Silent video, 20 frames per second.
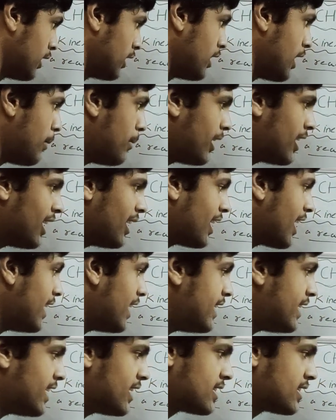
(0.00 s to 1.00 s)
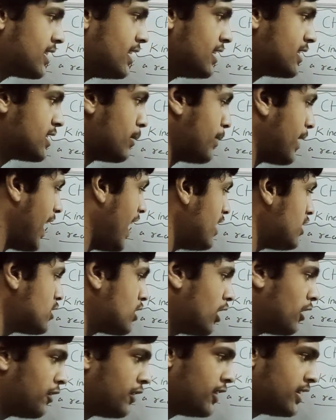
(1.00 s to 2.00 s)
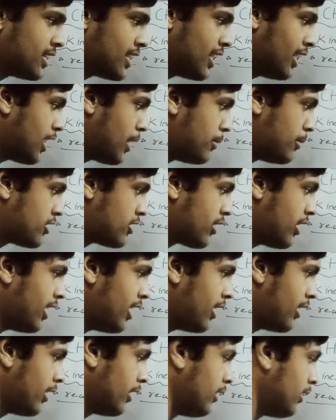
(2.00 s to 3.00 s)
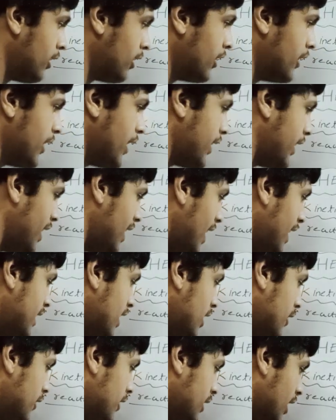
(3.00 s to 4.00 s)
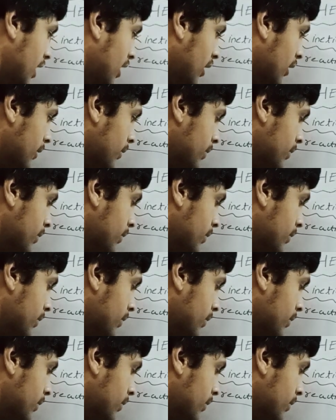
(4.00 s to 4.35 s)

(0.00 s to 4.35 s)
Chemical kinetics is a branch of physical chemistry related with the